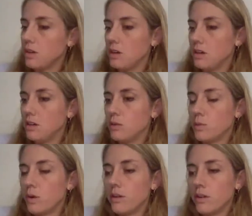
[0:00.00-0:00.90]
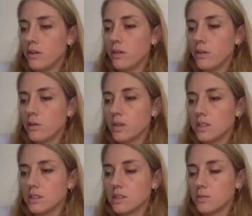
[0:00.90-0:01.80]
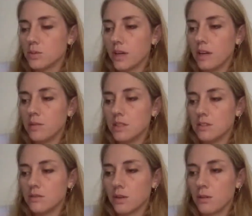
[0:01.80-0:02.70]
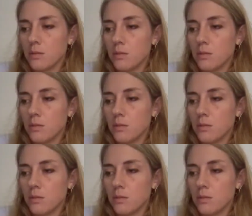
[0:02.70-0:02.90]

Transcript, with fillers: uh, a runner was prohibited from